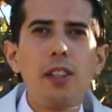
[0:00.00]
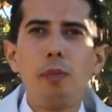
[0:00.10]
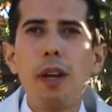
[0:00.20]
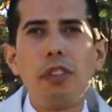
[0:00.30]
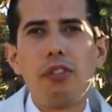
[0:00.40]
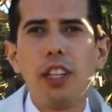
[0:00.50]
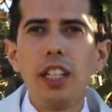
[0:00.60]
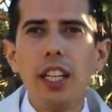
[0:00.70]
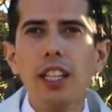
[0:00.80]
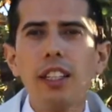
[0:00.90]
You may
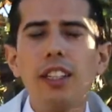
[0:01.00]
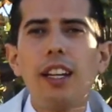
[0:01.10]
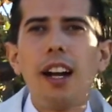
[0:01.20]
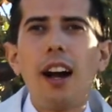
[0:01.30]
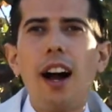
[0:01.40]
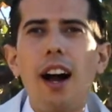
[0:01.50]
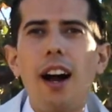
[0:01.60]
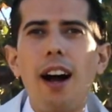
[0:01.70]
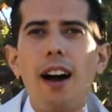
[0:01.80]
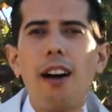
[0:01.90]
feel it,
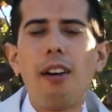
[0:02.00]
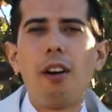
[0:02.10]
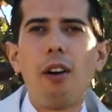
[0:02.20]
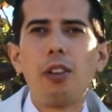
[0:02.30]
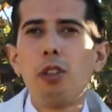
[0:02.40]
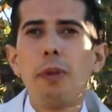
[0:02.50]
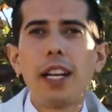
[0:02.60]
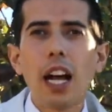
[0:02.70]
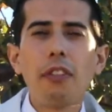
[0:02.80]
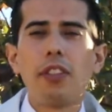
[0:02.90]
or you
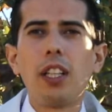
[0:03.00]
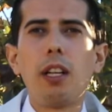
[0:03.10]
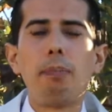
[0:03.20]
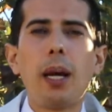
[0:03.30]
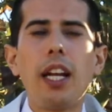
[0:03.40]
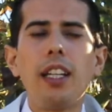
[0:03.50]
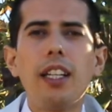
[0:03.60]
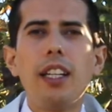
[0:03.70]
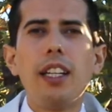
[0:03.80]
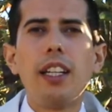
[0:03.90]
might not feel it, but
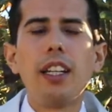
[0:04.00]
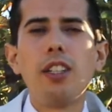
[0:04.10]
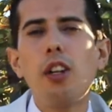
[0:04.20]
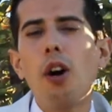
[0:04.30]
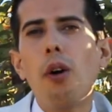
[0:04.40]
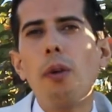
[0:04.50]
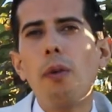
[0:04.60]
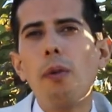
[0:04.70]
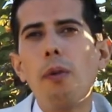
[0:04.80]
you know